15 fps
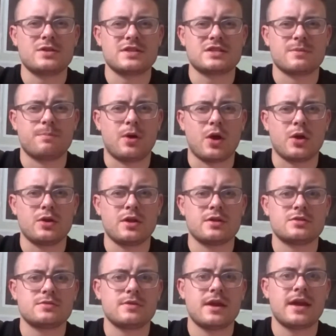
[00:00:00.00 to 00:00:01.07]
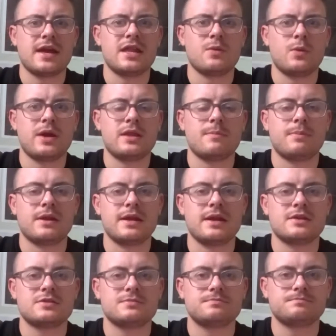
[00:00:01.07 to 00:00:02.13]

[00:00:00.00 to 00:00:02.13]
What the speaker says: disappointed the way they played